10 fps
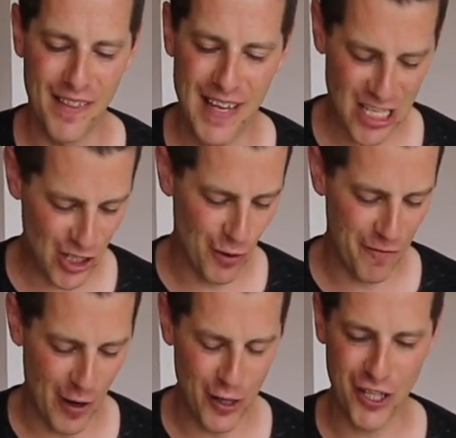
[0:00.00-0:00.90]
these two are
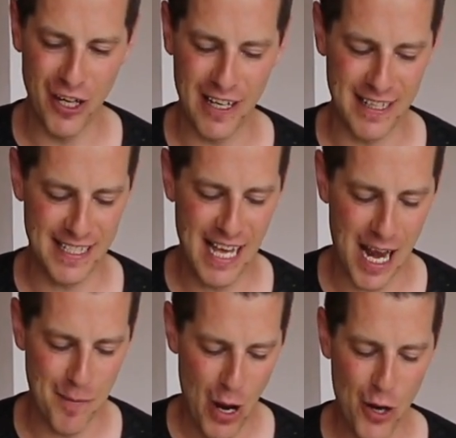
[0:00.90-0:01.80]
functionally the
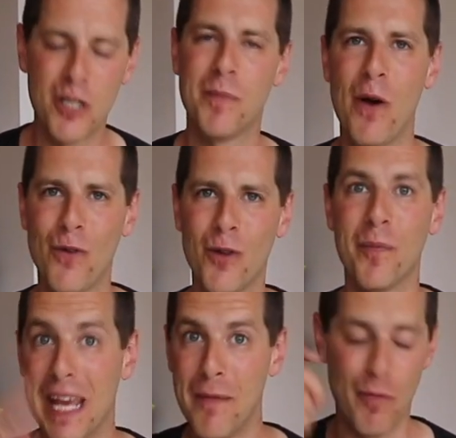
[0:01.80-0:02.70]
same because both of
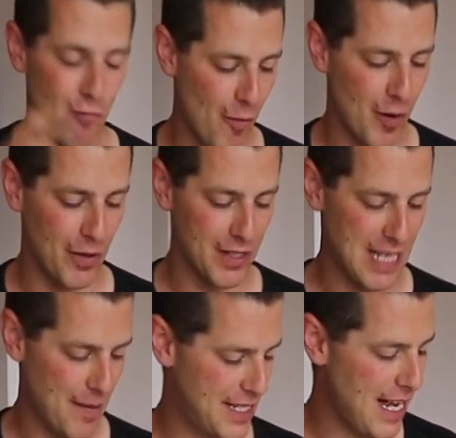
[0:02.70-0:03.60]
them keep the problem on the
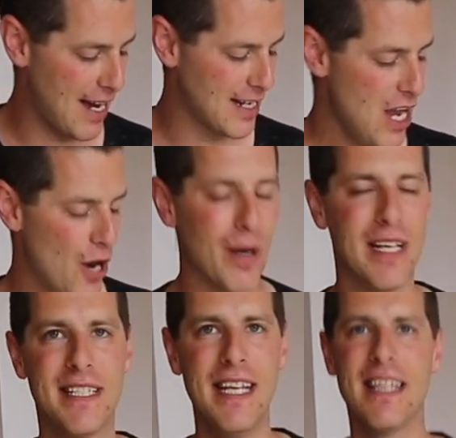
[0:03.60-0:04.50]
same side, and we
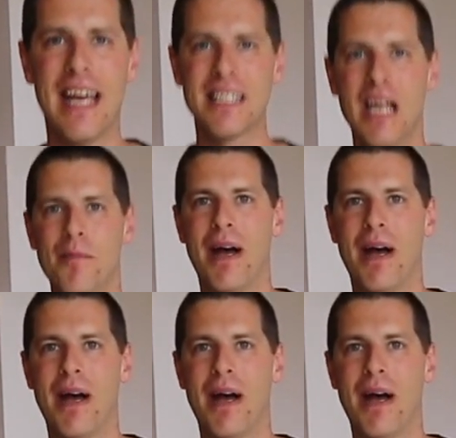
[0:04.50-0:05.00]
can see that